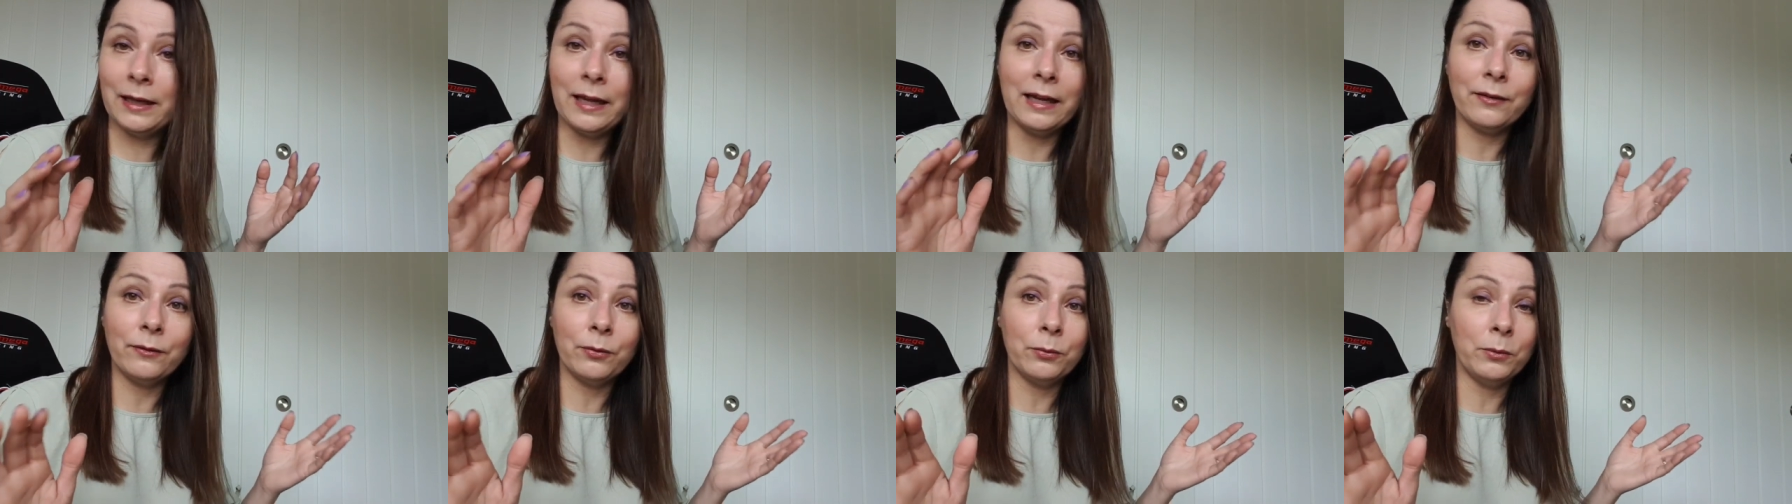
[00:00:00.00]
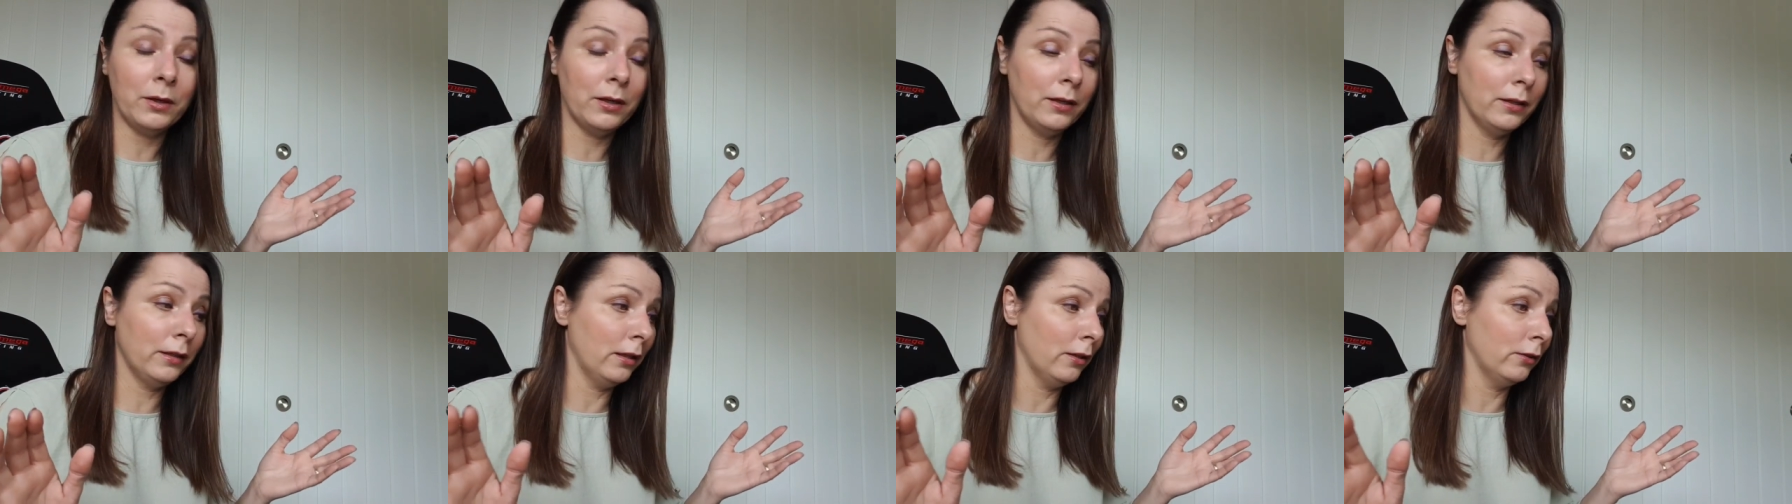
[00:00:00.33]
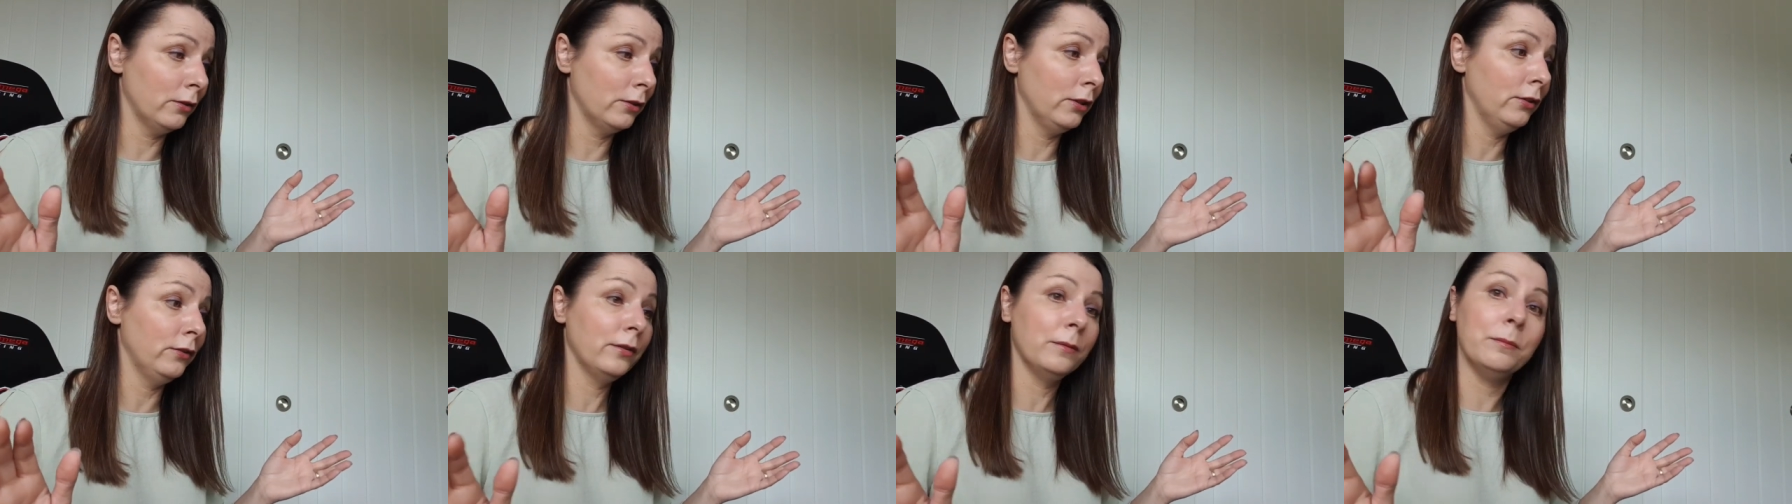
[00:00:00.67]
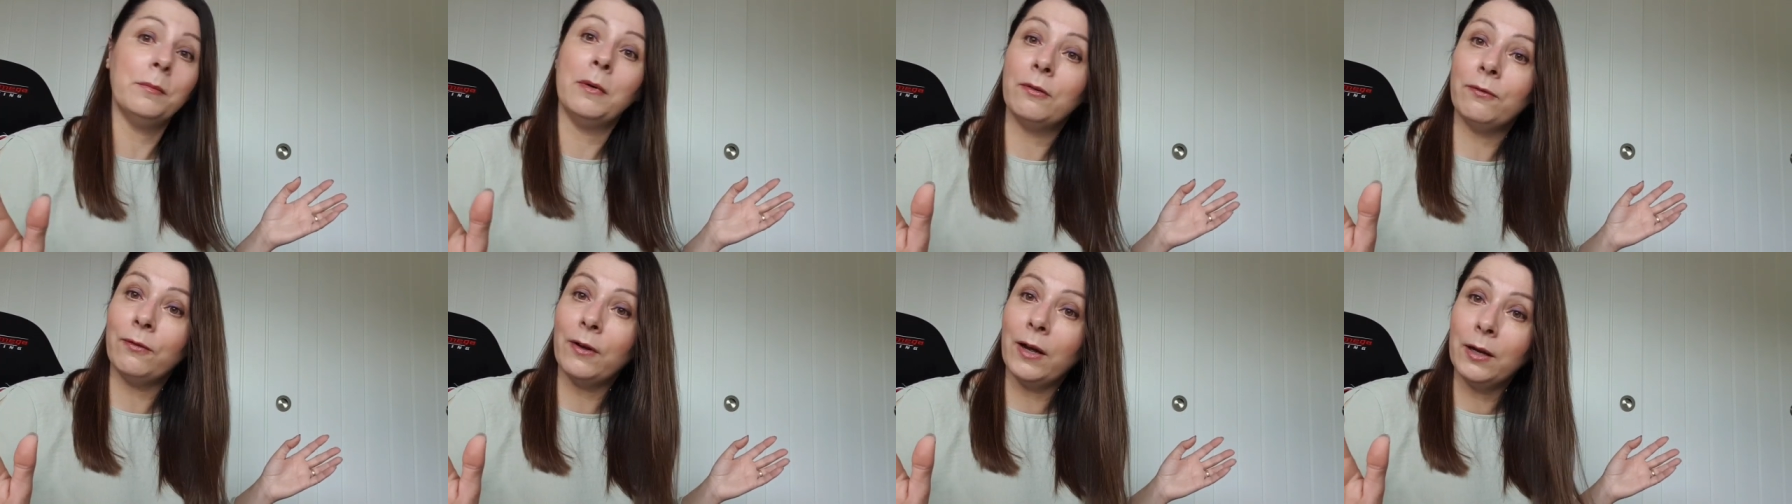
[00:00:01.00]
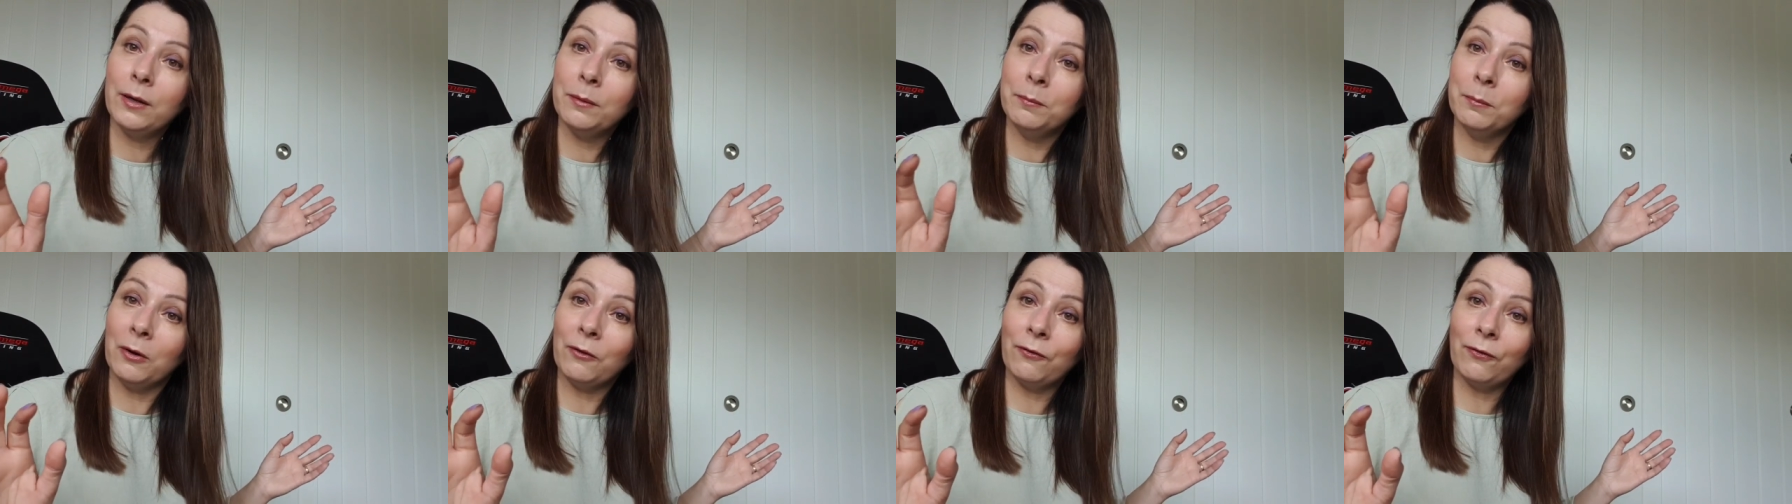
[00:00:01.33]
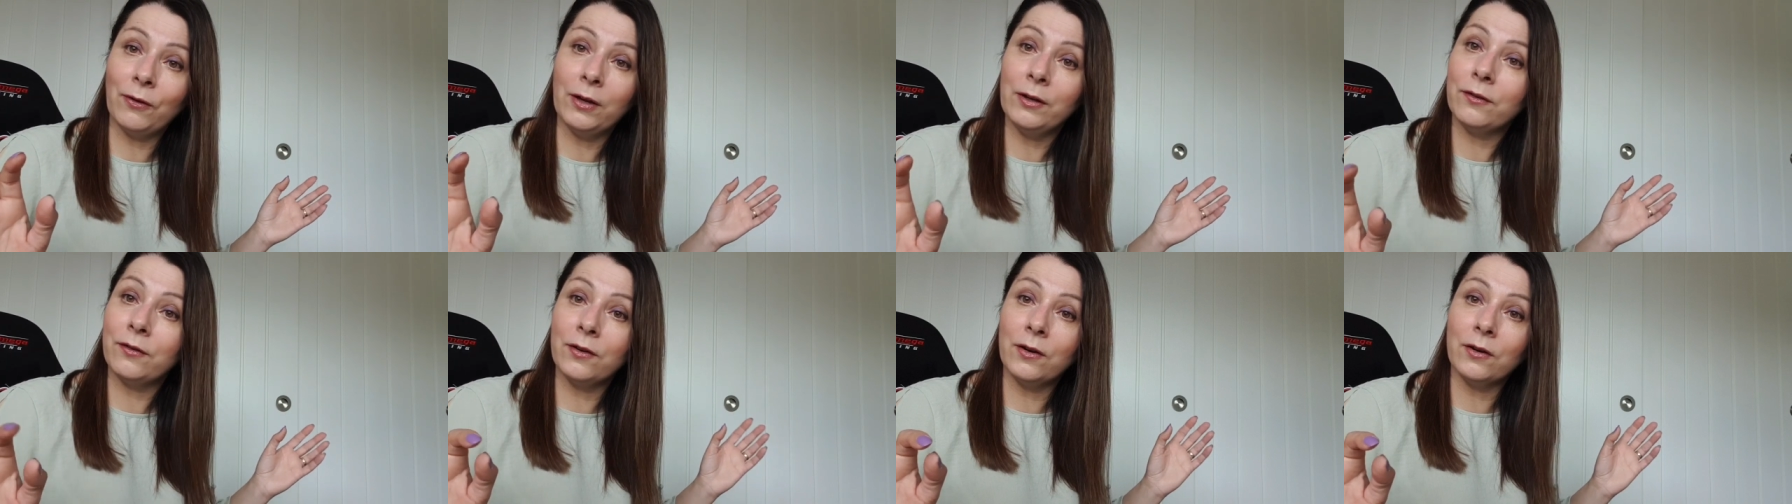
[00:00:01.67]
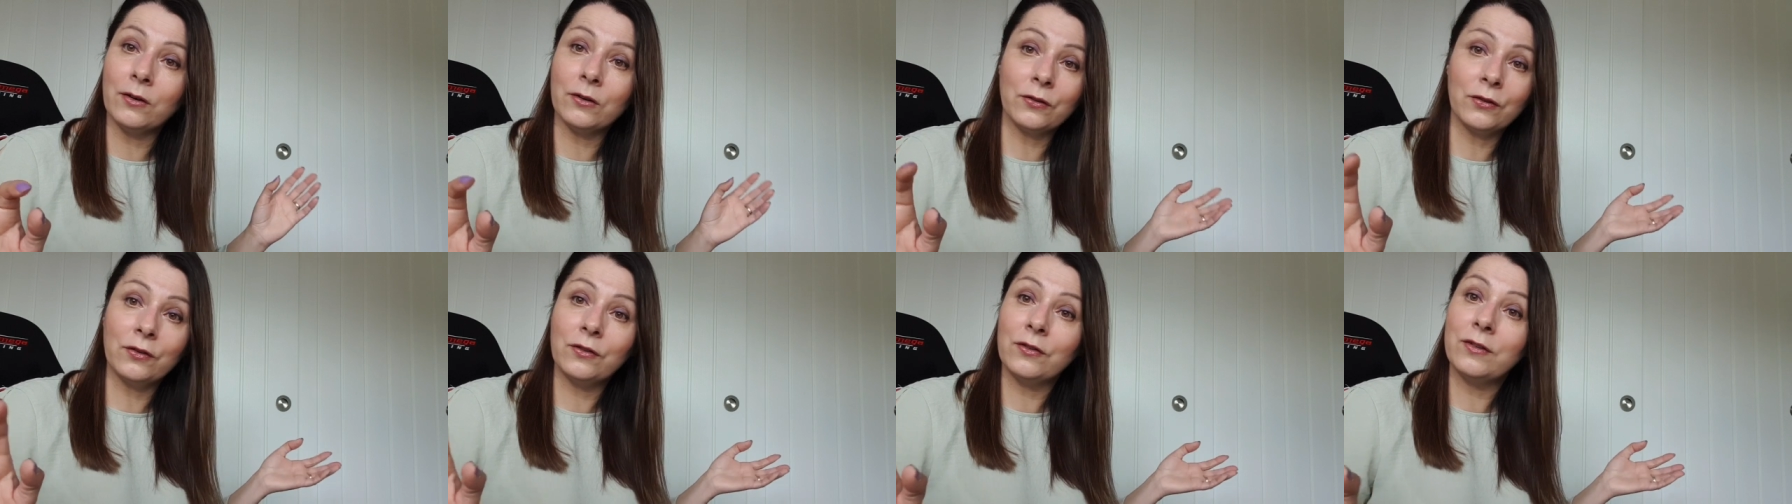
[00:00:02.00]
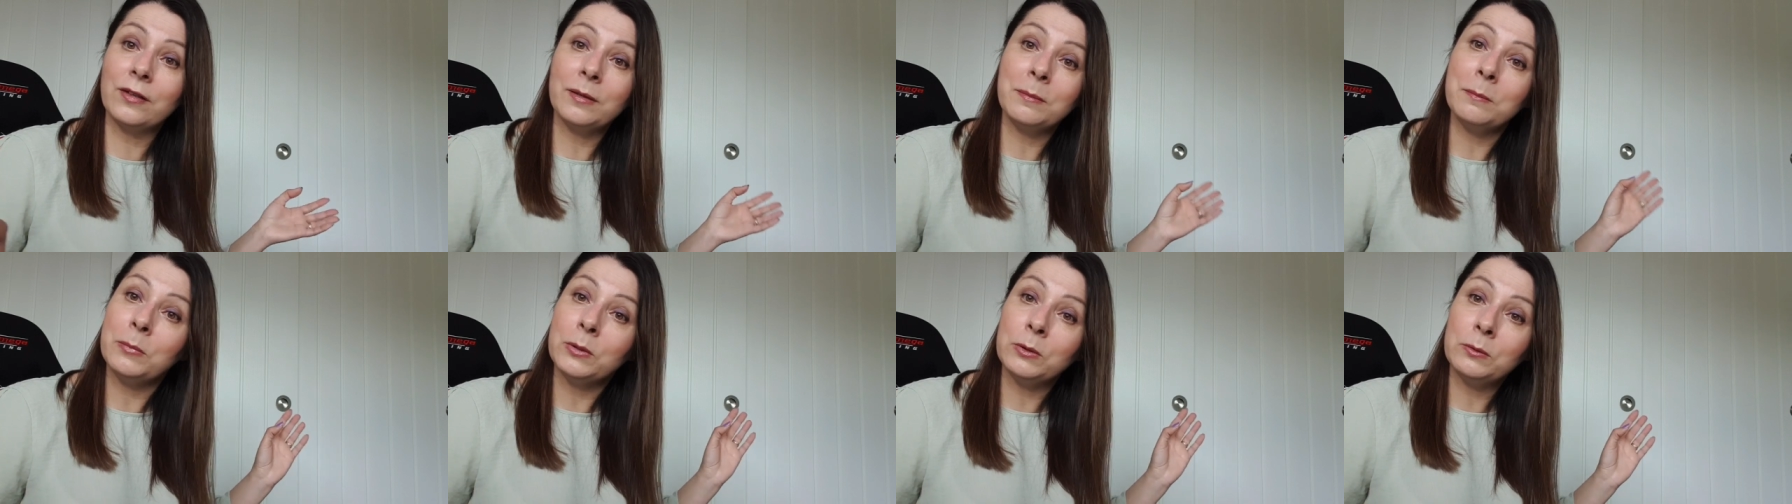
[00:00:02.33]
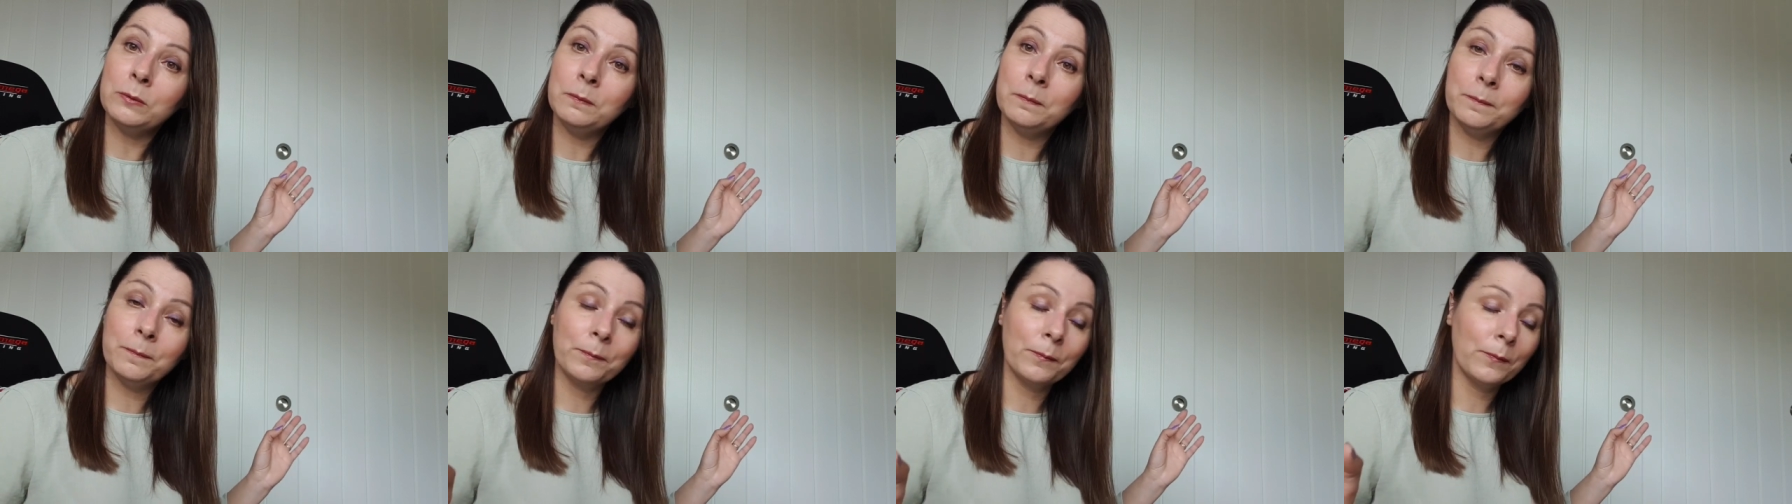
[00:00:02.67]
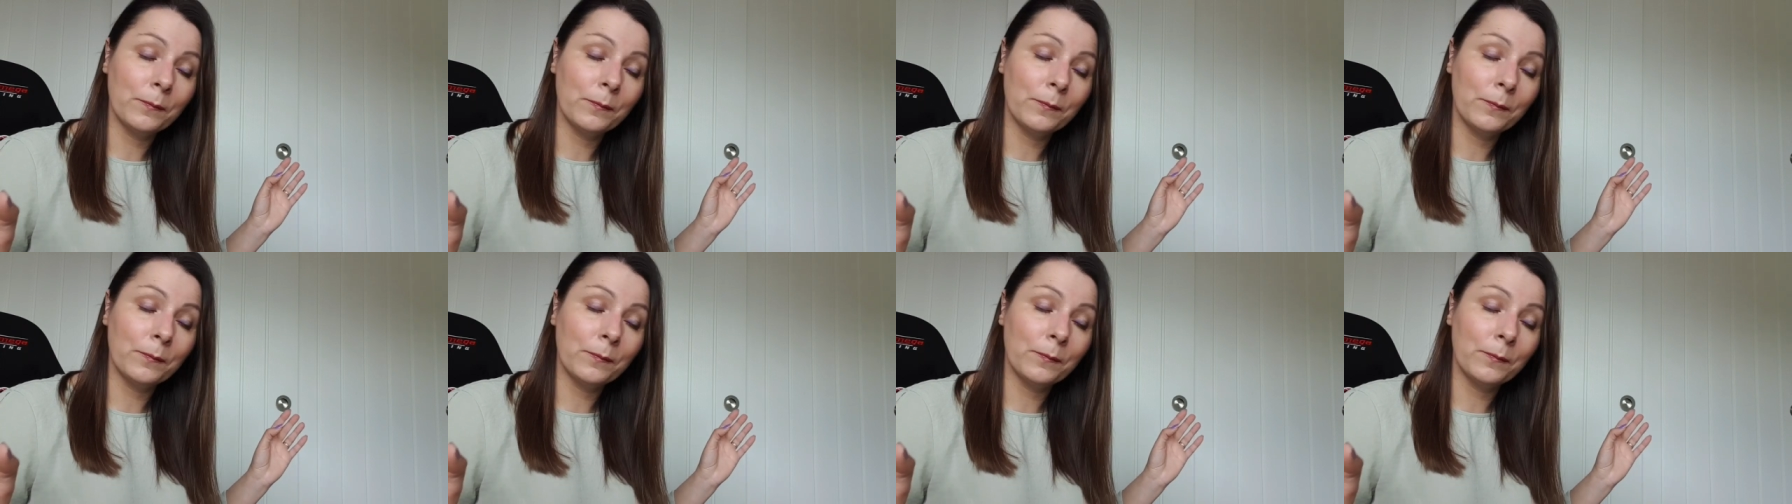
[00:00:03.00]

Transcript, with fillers: that's why I like using my phone. My phone's nice and simple.